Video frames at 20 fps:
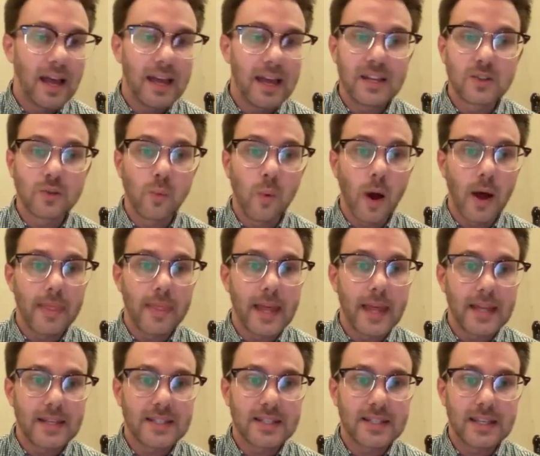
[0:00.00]
is one
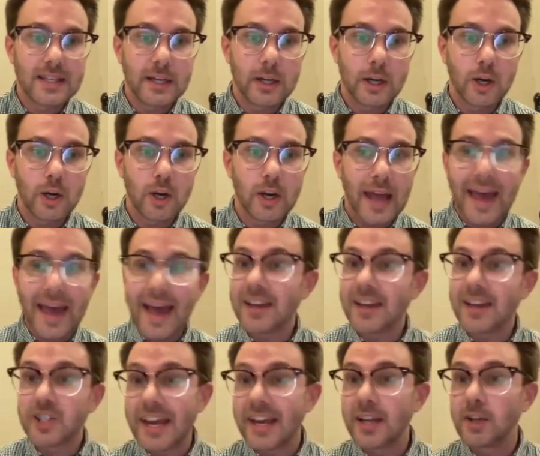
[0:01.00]
that's geared at
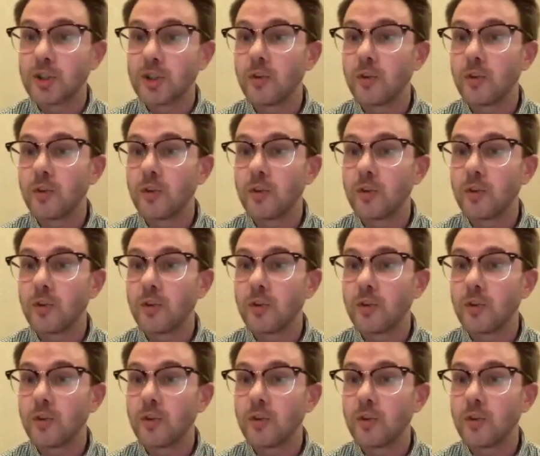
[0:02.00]
change